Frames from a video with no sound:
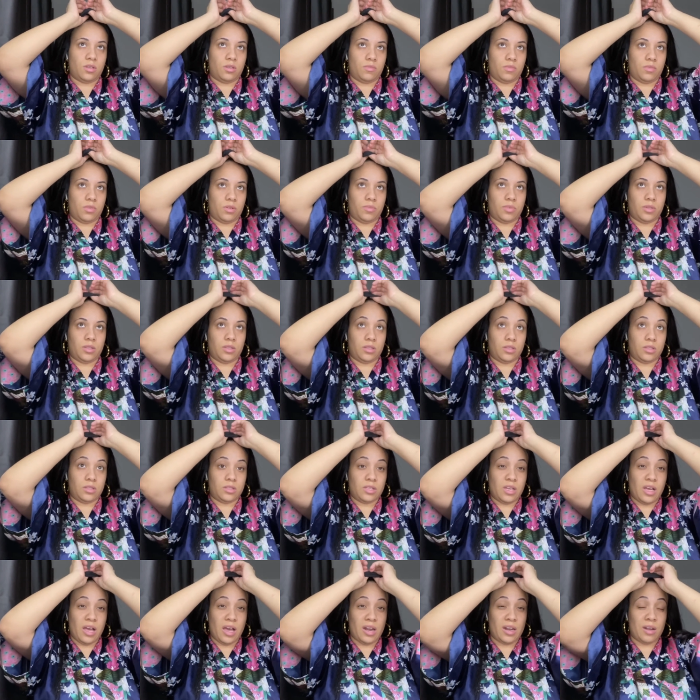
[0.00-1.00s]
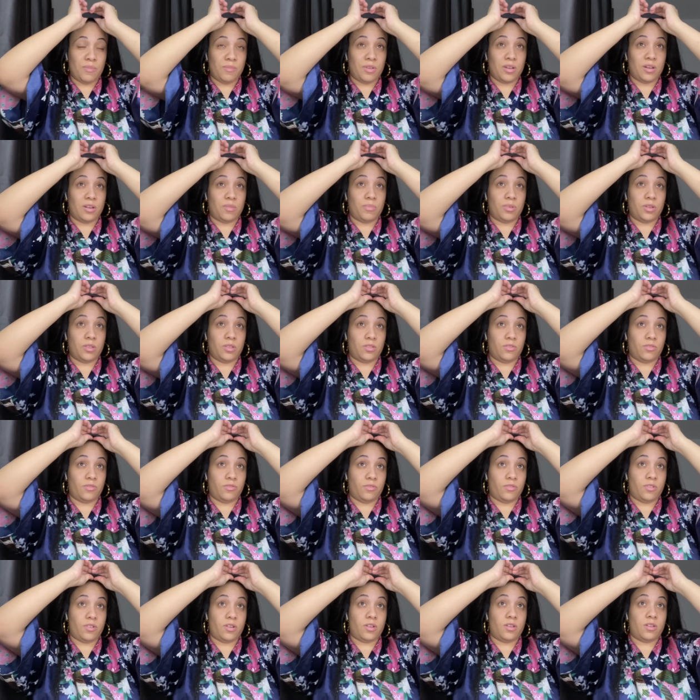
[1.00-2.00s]
i'm going to put the side i'm going to put the
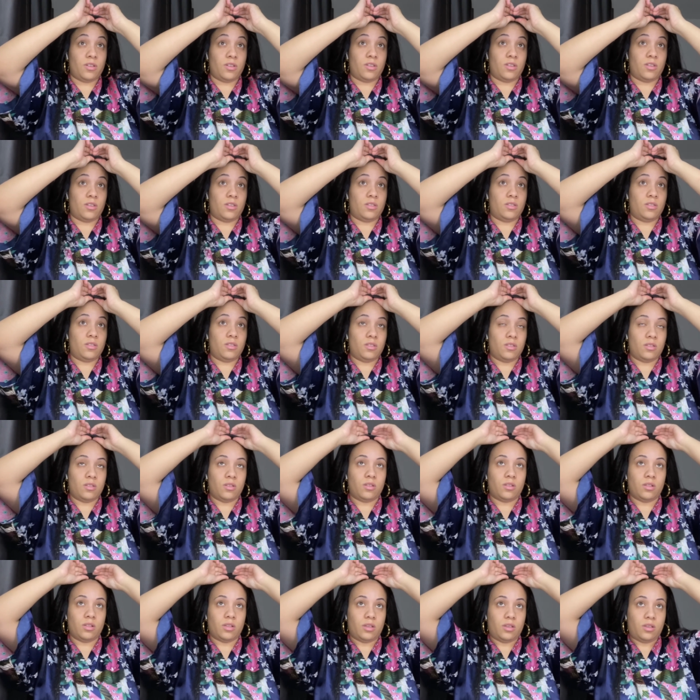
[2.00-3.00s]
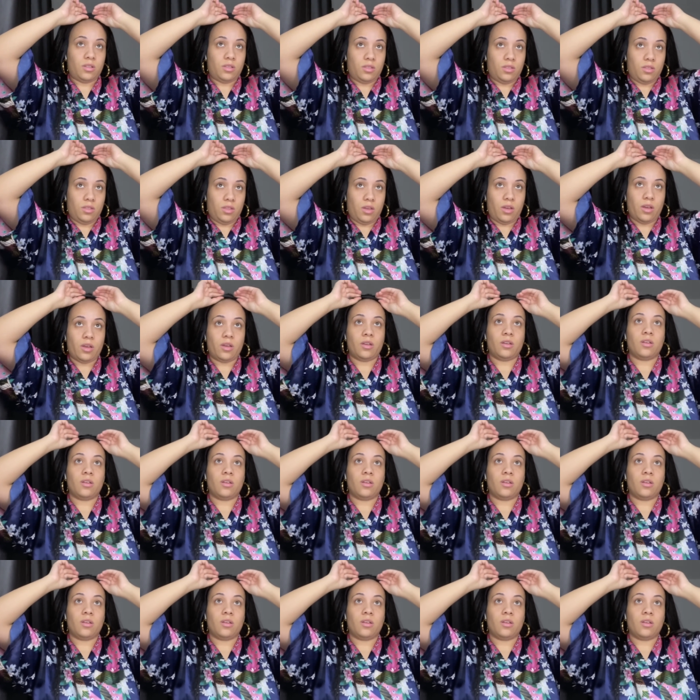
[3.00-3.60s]
front in like that